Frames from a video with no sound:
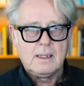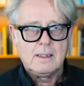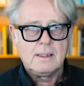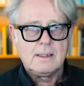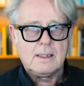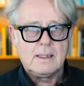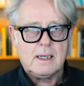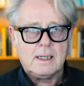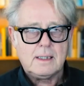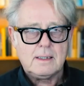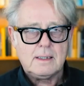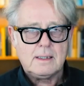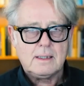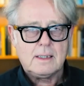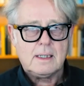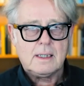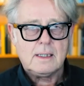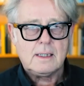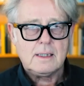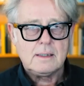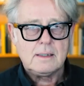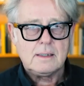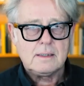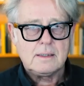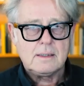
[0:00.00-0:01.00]
that that
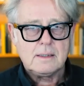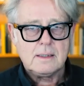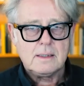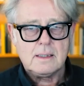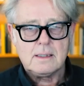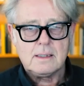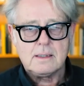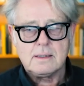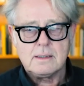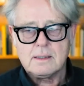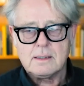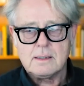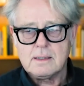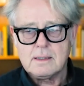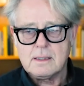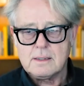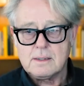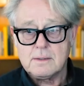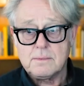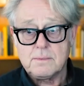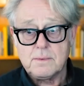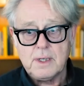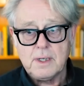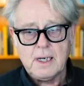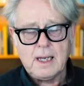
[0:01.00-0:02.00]
is is
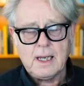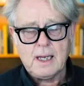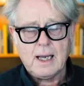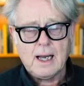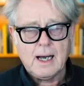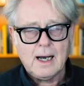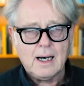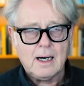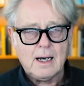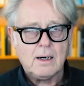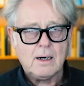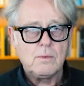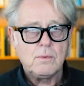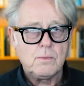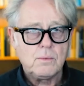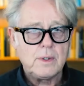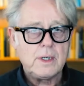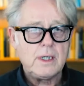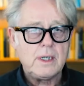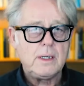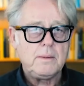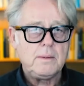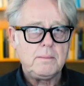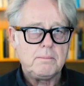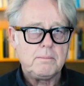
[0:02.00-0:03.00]
is really how
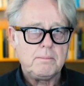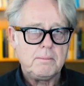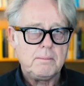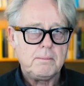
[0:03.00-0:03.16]
we